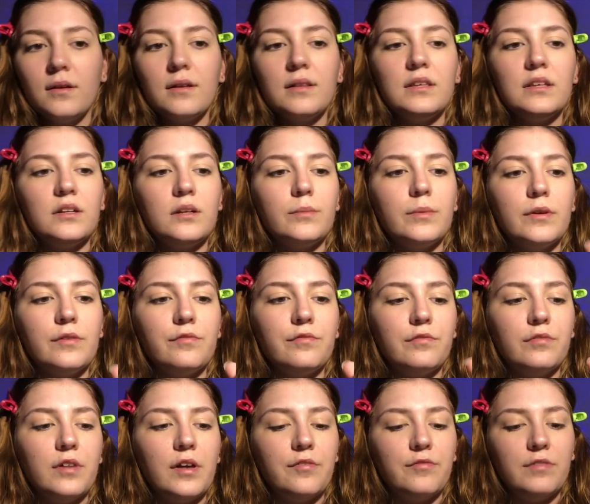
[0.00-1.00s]
a little bit
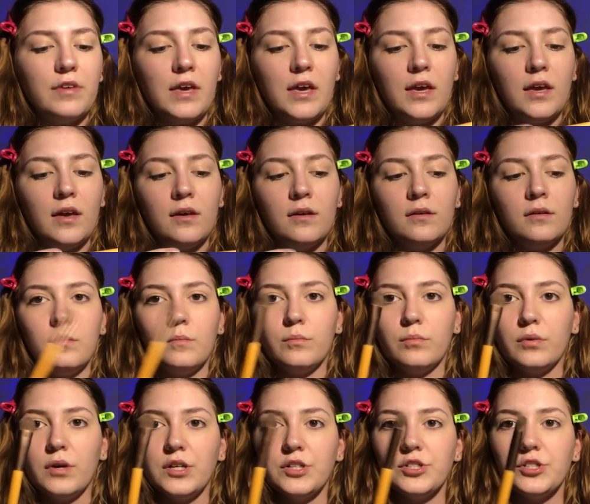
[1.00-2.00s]
fluffy
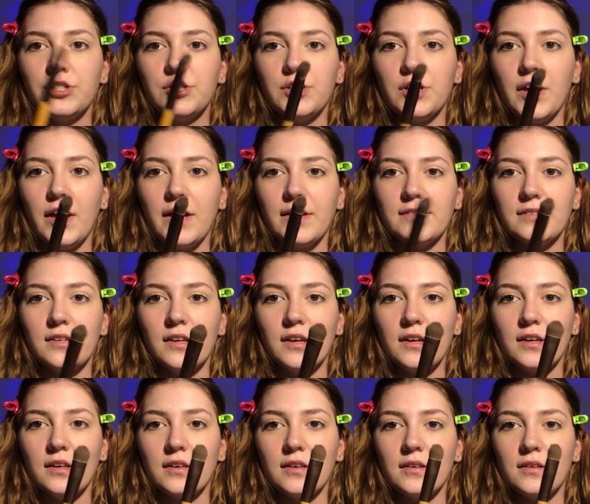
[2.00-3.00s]
brush. It has
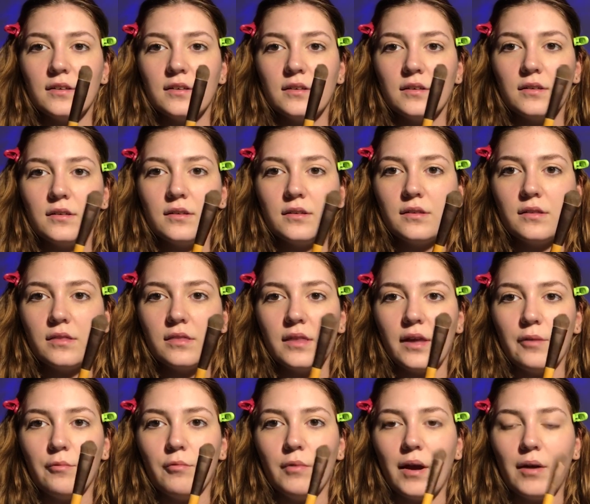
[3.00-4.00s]
like
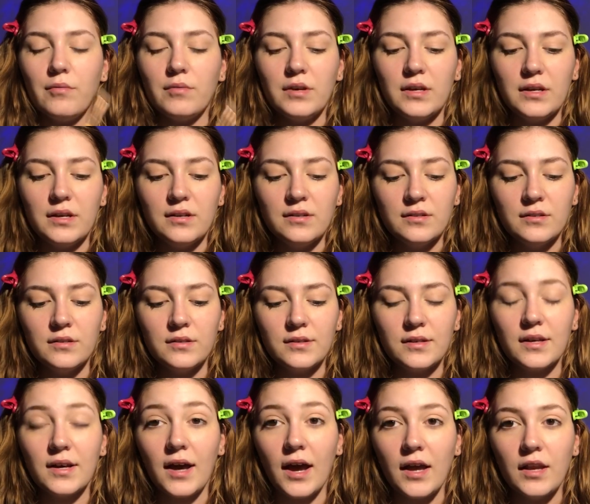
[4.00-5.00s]
that rounded,
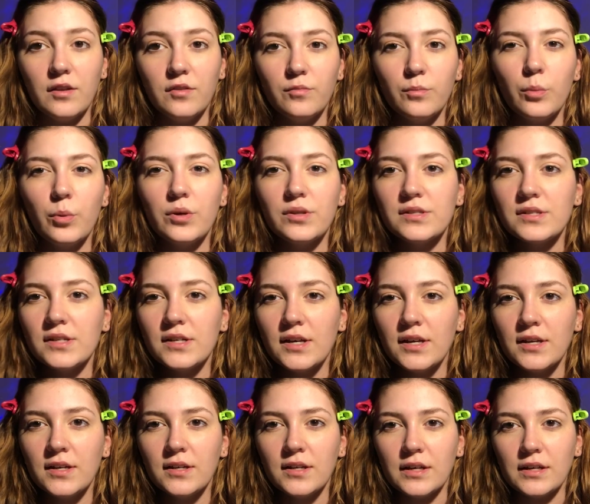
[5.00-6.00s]
kind of pointed
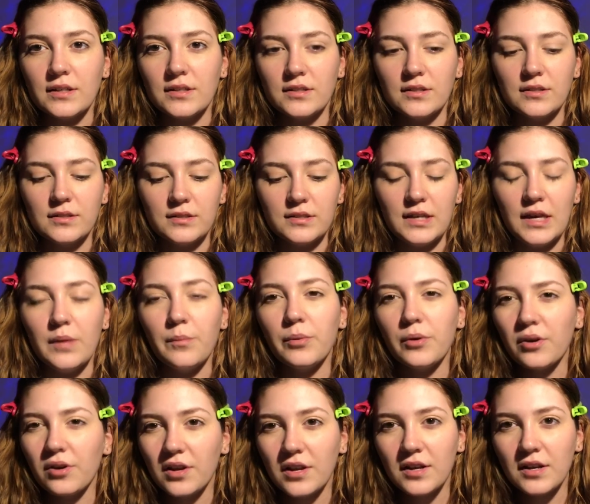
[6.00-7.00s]
end, like
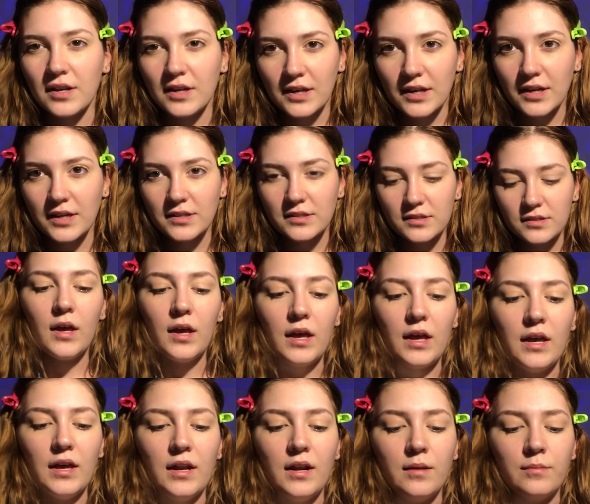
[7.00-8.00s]
tapered end, I guess.
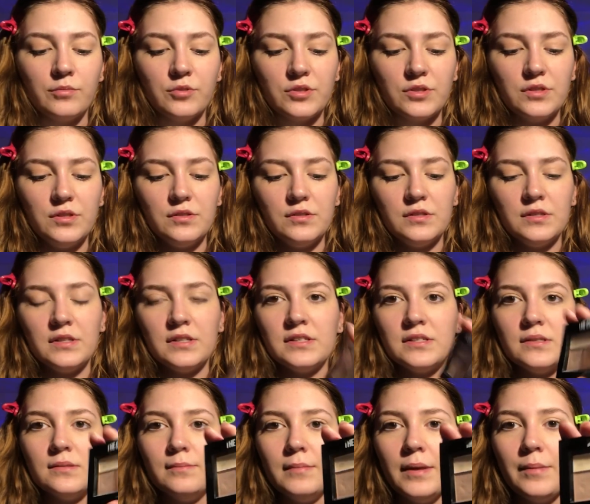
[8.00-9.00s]
And I'm just using
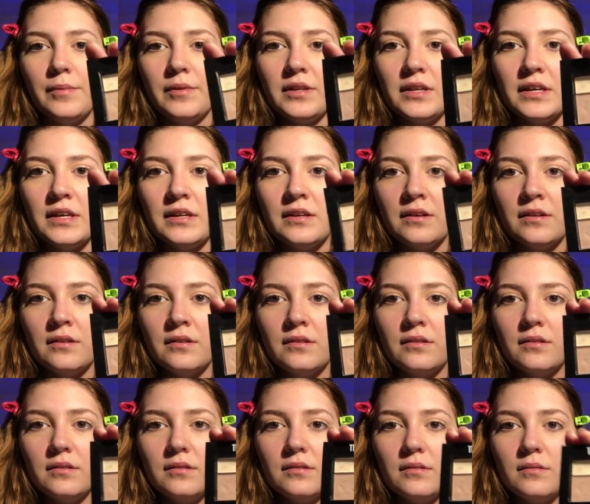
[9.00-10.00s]
this Maybelline
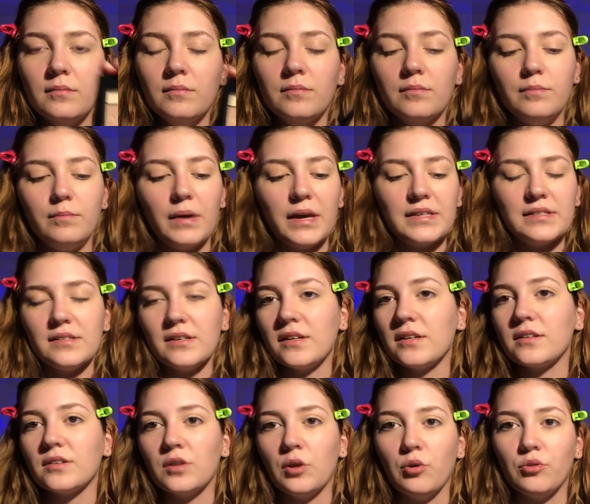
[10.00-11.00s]
basic
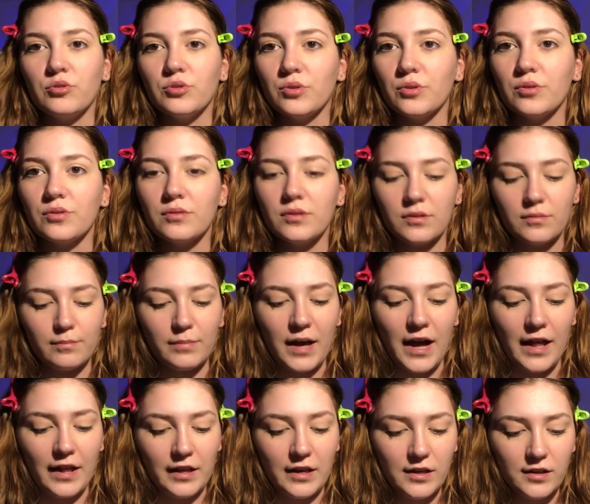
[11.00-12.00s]
neutral
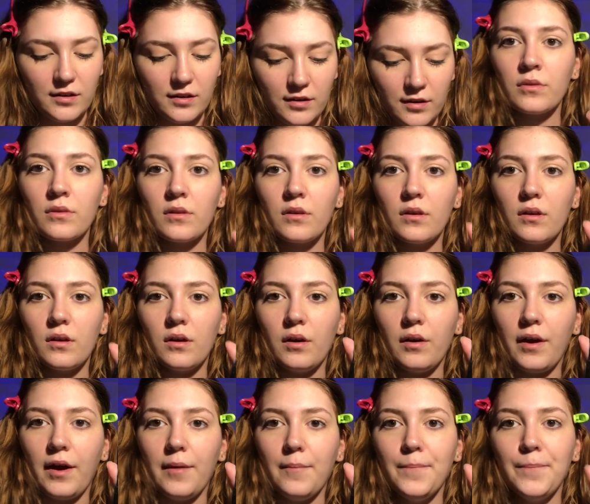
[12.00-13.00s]
palette.
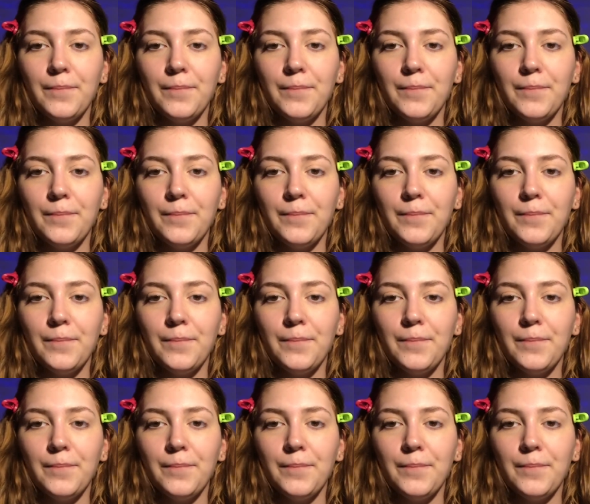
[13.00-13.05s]
Okay.